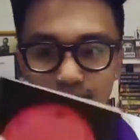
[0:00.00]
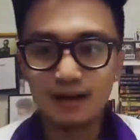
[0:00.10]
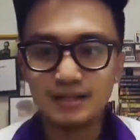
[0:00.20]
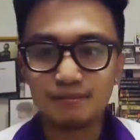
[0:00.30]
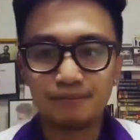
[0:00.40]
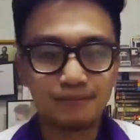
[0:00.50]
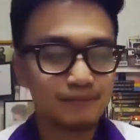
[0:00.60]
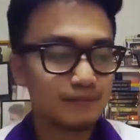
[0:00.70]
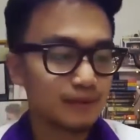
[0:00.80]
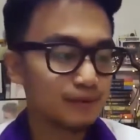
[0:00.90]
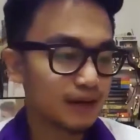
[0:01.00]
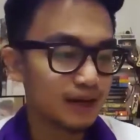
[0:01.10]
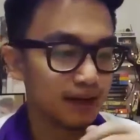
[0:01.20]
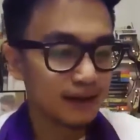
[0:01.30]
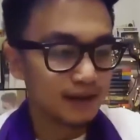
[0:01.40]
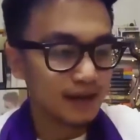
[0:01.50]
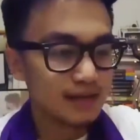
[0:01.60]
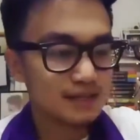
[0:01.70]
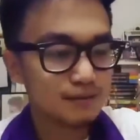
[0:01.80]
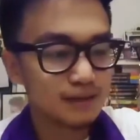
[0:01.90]
Awesome. Okay,
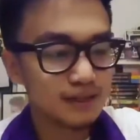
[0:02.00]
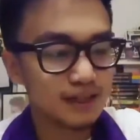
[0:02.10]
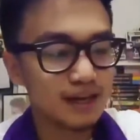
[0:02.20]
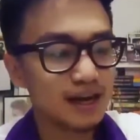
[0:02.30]
next one.